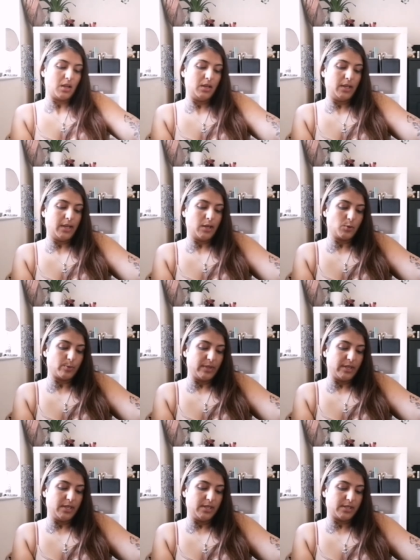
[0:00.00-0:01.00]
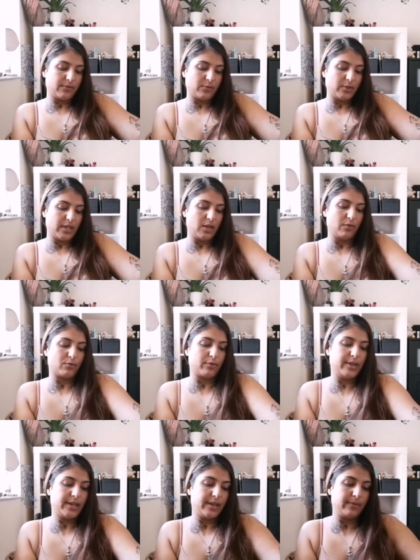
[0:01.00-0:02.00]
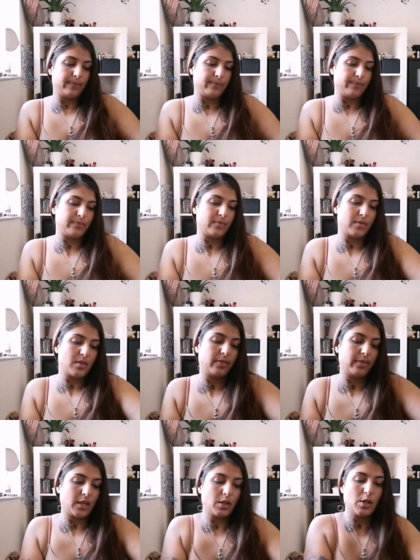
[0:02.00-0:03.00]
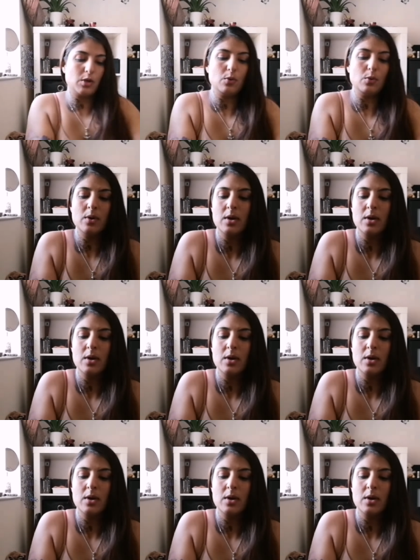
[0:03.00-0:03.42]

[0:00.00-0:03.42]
Leos, please, for their love reading. Thank you.